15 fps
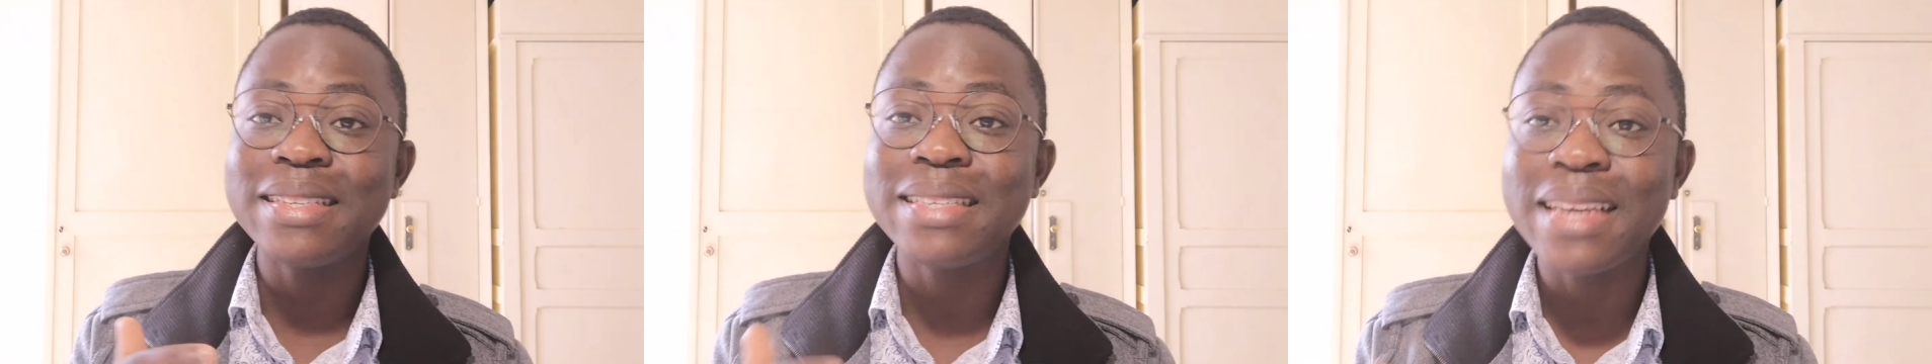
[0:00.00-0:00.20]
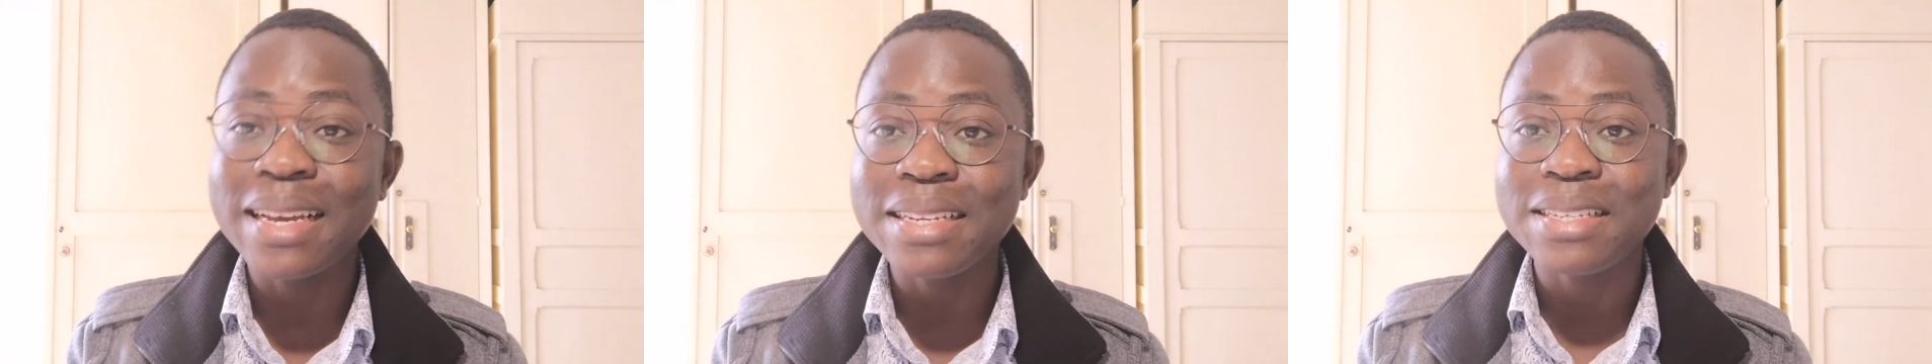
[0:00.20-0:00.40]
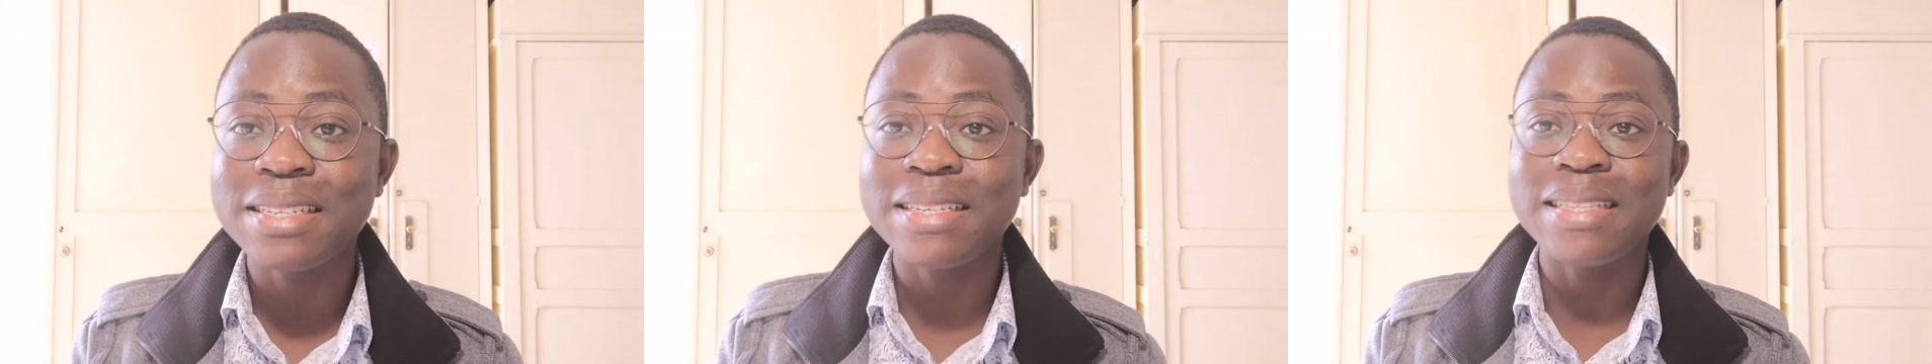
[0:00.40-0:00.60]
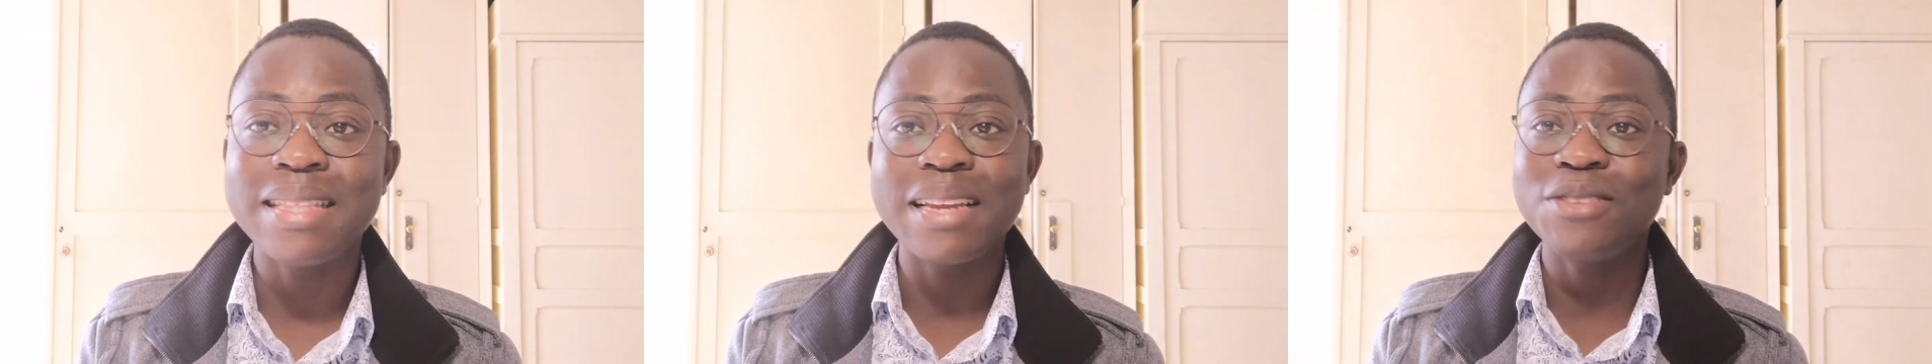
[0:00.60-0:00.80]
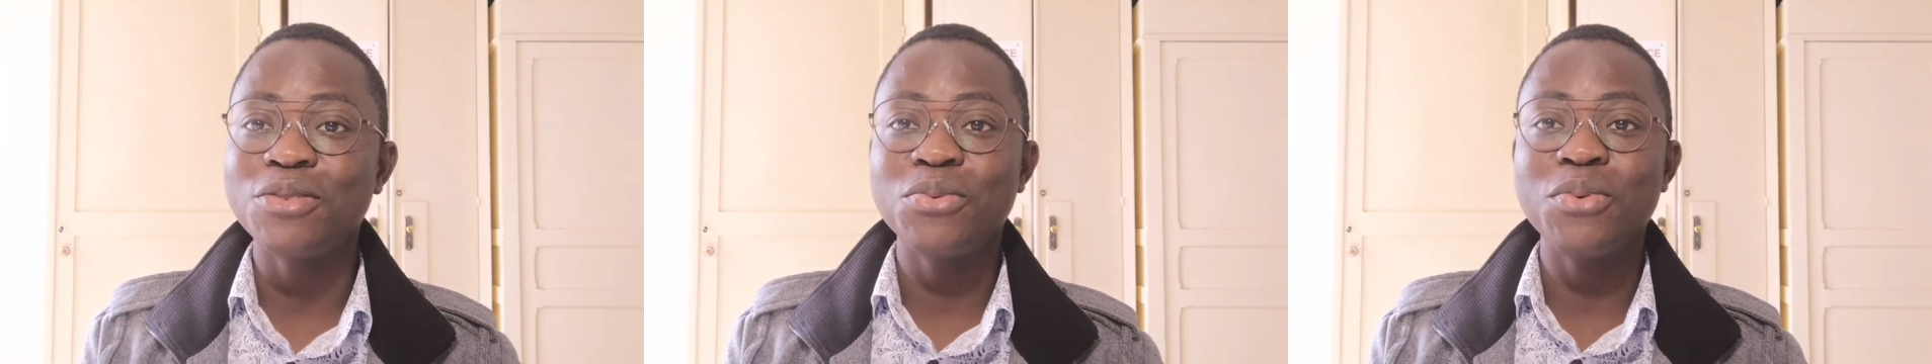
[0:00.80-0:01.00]
tension
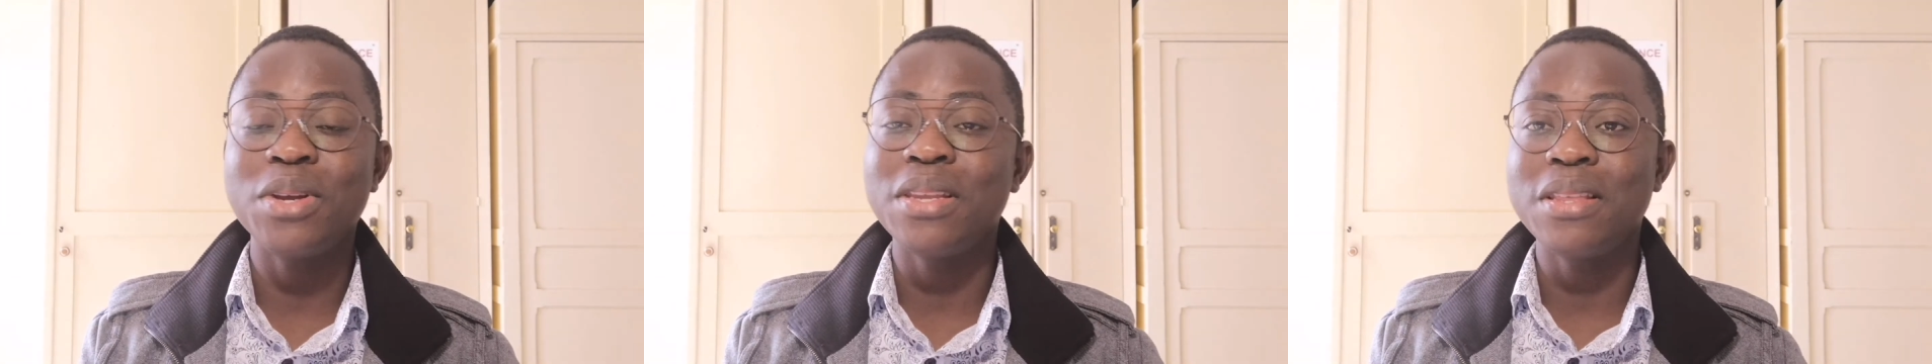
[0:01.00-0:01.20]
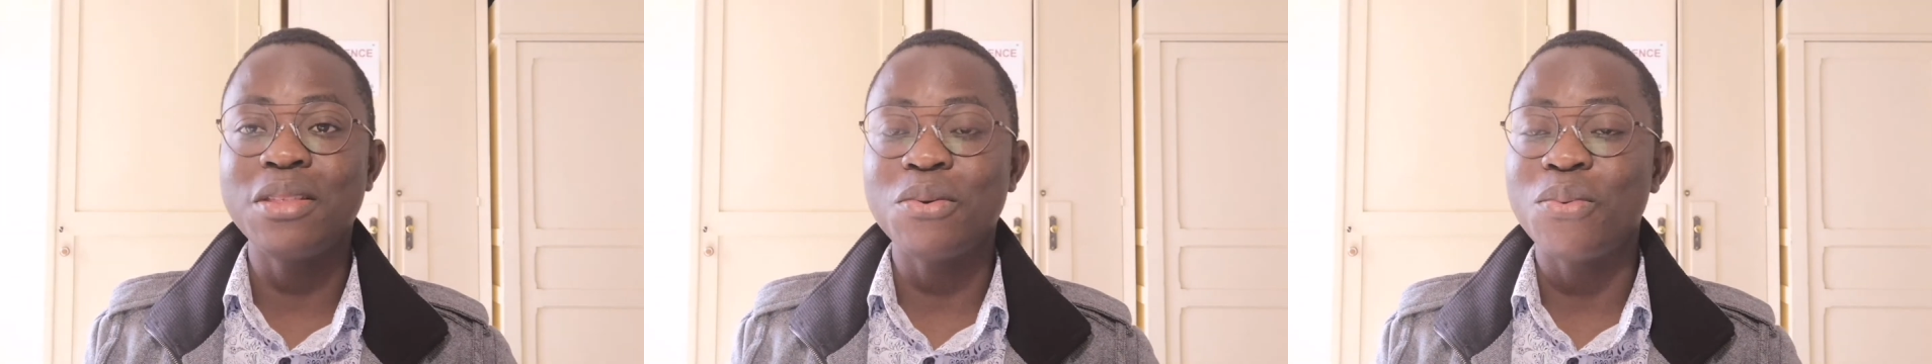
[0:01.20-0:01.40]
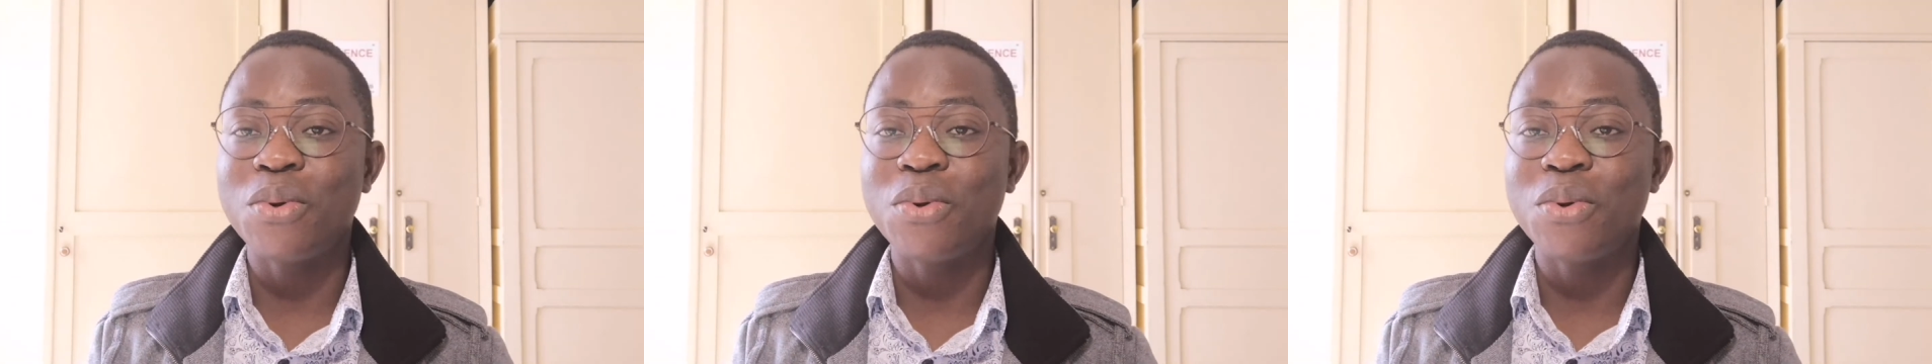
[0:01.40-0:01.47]
that is already in the